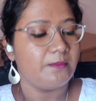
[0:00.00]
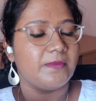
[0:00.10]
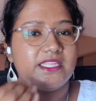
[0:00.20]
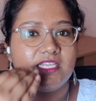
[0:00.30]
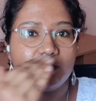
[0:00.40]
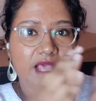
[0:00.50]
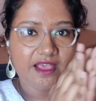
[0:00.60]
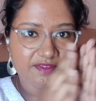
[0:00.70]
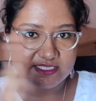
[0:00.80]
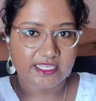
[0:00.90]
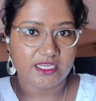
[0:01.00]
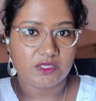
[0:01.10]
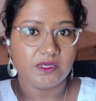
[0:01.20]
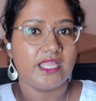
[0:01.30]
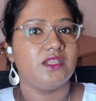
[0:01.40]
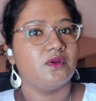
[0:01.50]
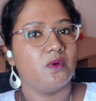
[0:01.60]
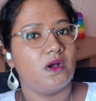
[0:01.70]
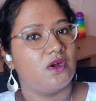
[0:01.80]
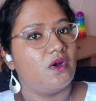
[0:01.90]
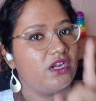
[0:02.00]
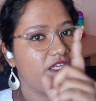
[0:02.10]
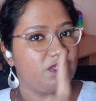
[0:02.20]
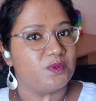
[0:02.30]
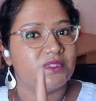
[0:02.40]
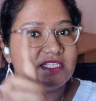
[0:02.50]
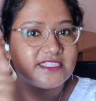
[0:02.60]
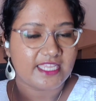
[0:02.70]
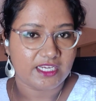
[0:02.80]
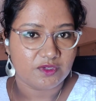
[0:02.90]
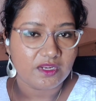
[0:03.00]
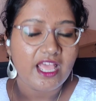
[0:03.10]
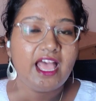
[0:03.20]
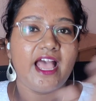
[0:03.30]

But then you have a schedule and you go according to the schedule,